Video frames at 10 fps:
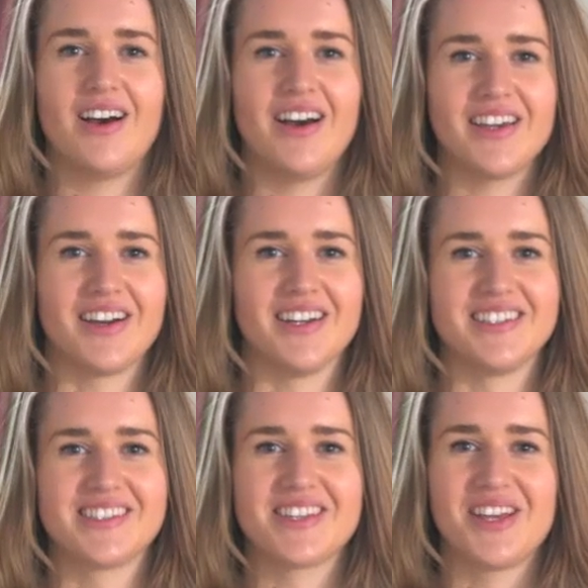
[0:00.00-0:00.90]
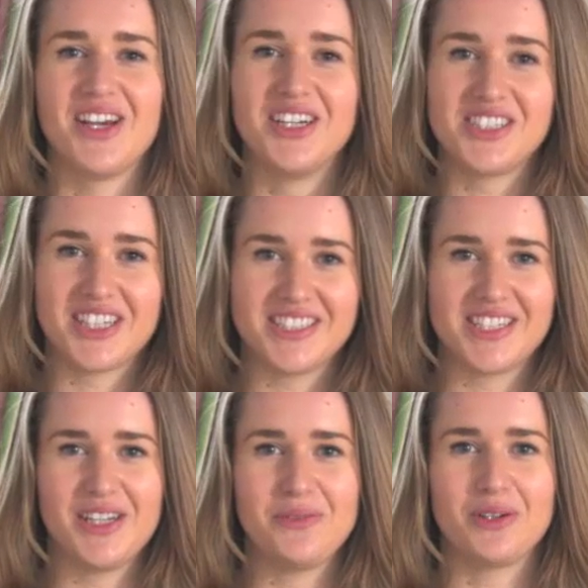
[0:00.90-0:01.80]
Hi guys! To
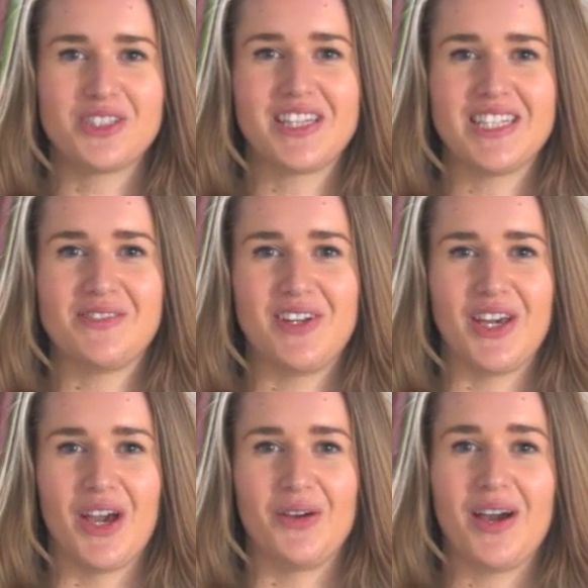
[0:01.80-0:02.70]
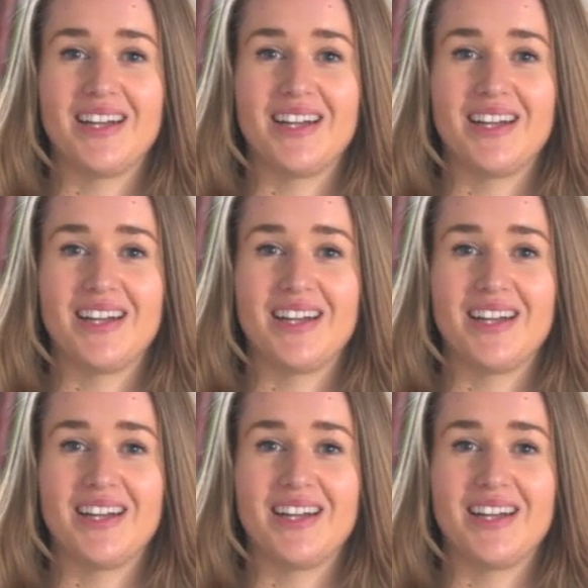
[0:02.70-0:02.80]
continue watching this video